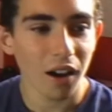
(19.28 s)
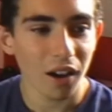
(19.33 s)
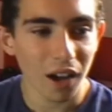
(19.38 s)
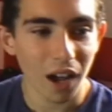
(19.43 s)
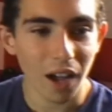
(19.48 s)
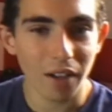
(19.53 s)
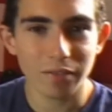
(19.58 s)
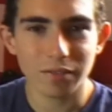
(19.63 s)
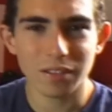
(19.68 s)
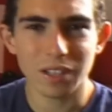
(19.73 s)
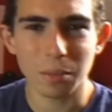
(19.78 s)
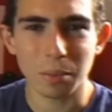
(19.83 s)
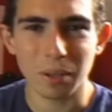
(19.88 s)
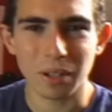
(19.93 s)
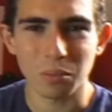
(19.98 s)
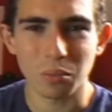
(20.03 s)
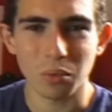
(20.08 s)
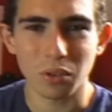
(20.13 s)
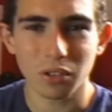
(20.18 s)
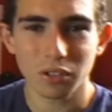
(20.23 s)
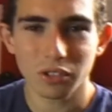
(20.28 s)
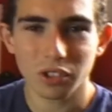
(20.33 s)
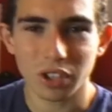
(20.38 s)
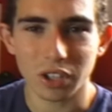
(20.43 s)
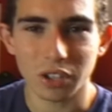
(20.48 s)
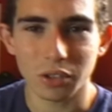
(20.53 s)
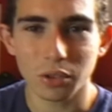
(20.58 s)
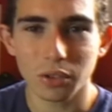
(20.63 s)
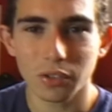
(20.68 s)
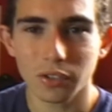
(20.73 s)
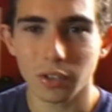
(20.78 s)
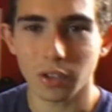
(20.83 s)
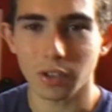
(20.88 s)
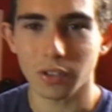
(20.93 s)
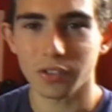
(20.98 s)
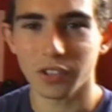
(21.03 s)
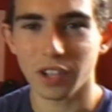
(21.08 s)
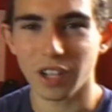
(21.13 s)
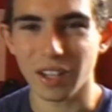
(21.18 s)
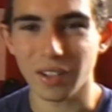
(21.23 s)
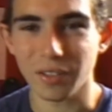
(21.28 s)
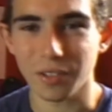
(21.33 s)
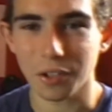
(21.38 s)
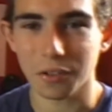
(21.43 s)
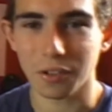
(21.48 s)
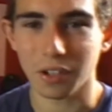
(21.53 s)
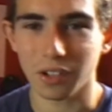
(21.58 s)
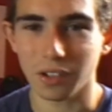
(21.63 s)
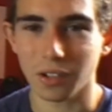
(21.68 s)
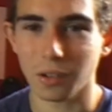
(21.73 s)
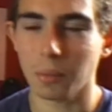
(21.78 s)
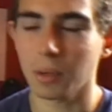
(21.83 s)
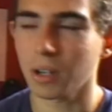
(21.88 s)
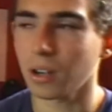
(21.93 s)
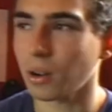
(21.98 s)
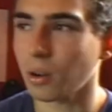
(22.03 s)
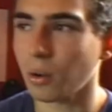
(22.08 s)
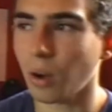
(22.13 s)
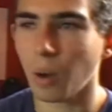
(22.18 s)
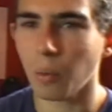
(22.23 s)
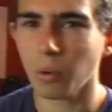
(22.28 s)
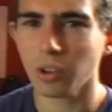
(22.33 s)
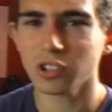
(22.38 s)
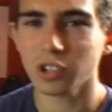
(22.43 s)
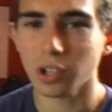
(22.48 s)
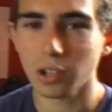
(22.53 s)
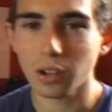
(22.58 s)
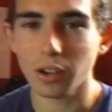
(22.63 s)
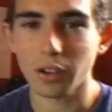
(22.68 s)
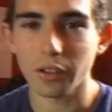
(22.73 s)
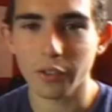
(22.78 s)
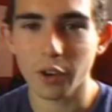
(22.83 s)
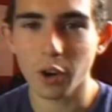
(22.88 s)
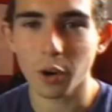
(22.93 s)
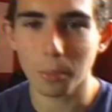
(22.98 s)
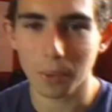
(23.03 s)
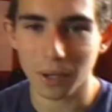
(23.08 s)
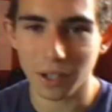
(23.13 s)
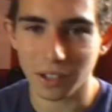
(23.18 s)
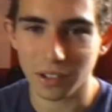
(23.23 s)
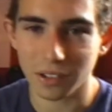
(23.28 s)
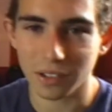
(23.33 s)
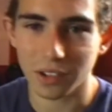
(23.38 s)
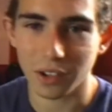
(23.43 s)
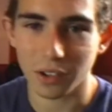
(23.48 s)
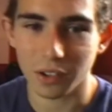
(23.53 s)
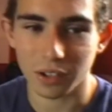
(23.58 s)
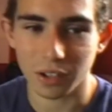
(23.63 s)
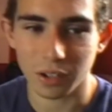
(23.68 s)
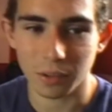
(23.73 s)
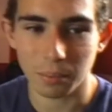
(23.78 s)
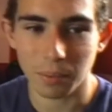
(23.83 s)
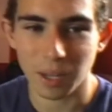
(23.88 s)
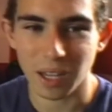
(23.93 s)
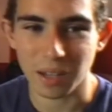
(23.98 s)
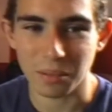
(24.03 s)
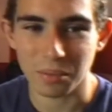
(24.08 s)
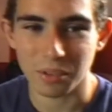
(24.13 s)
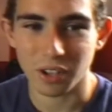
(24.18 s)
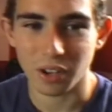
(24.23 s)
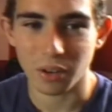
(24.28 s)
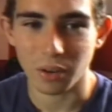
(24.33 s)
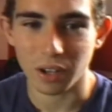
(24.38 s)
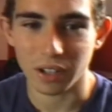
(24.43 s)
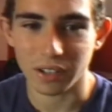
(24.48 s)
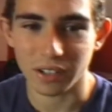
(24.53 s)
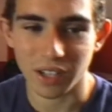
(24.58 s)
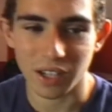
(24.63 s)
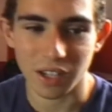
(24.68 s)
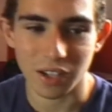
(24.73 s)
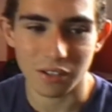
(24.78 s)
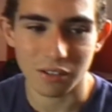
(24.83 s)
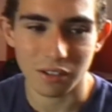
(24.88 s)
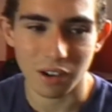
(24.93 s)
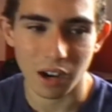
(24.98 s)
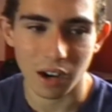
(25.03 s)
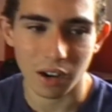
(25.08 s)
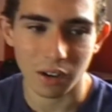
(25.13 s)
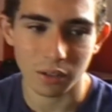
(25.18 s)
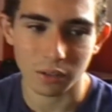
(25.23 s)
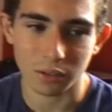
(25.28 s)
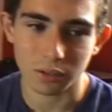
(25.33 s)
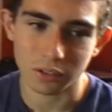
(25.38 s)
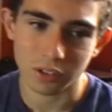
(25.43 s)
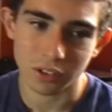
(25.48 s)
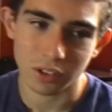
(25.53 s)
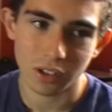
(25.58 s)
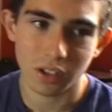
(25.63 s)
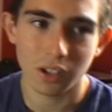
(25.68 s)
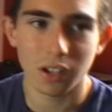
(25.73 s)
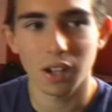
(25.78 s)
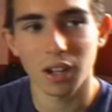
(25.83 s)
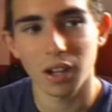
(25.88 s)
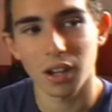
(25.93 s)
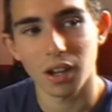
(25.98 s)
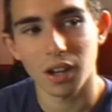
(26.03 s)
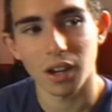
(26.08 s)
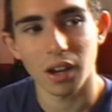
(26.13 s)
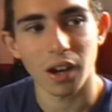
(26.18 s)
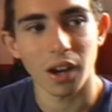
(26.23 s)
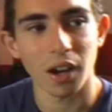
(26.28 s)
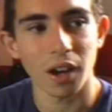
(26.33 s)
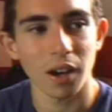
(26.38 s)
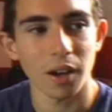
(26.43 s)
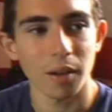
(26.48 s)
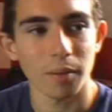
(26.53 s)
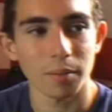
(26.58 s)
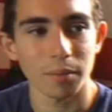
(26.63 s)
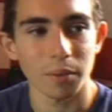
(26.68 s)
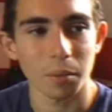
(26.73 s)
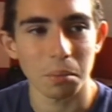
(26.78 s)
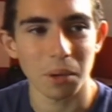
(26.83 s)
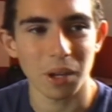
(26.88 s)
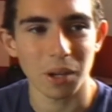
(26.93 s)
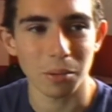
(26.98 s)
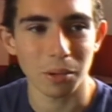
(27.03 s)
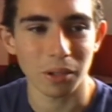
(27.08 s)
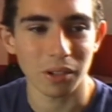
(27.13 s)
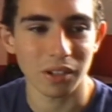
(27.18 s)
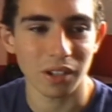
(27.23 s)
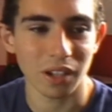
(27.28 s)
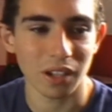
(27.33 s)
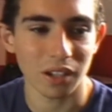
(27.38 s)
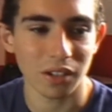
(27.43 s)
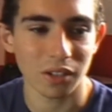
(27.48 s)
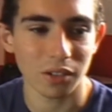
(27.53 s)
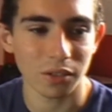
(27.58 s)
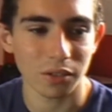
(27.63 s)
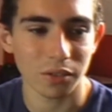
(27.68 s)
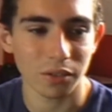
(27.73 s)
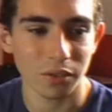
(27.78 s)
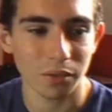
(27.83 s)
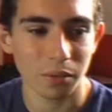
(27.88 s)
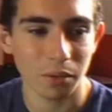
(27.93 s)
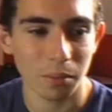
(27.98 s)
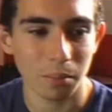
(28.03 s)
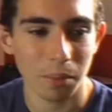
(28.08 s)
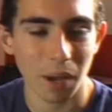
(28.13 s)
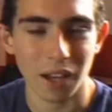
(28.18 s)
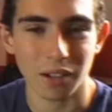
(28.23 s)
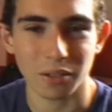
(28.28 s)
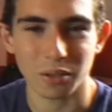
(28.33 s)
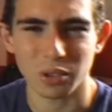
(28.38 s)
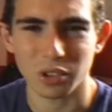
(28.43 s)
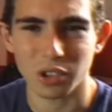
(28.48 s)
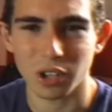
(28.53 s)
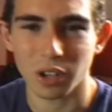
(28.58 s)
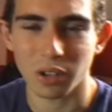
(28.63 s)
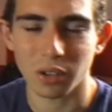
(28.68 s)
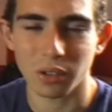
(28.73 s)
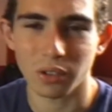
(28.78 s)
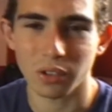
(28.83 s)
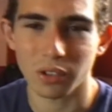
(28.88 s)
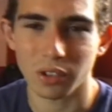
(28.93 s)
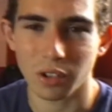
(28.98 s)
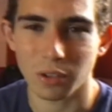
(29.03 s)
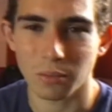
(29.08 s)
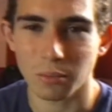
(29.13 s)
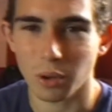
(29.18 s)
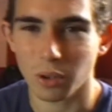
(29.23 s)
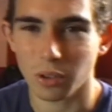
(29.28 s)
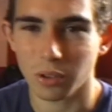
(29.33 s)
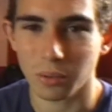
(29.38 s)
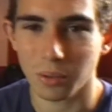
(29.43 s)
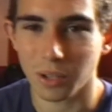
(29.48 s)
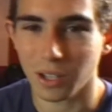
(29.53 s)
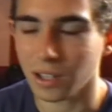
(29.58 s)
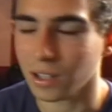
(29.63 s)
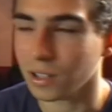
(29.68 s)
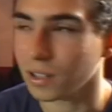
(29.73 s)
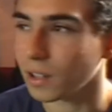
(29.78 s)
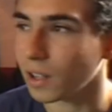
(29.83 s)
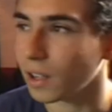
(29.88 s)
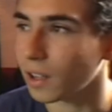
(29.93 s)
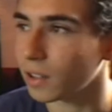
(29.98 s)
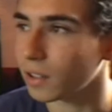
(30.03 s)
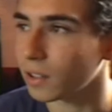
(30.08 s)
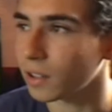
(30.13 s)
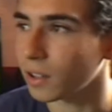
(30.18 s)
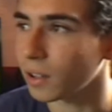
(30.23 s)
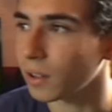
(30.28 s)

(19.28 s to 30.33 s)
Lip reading: I haven't really been watching an awful lot of TV recently. I mean, I watch a lot of comedy, so, you know, Peep Show, IT Crowd, BBC sort of panel shows, you know, Mock the Week and that.